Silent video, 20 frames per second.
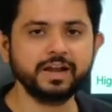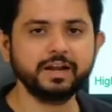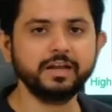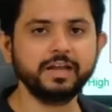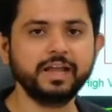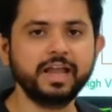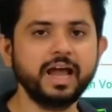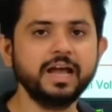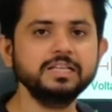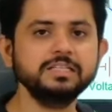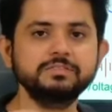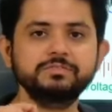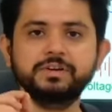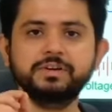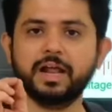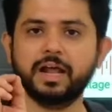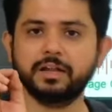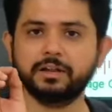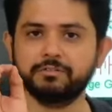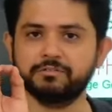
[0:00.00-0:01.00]
a gas
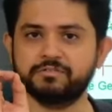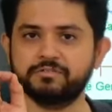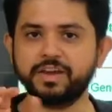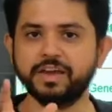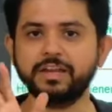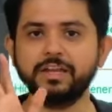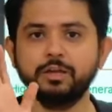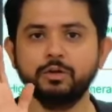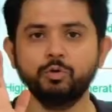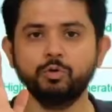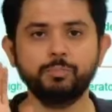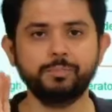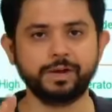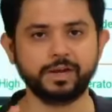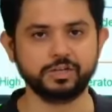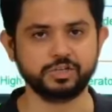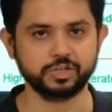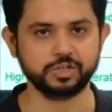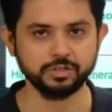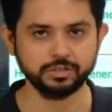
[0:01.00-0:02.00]
at a very low
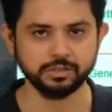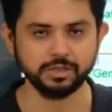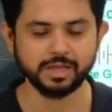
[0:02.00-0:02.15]
pressure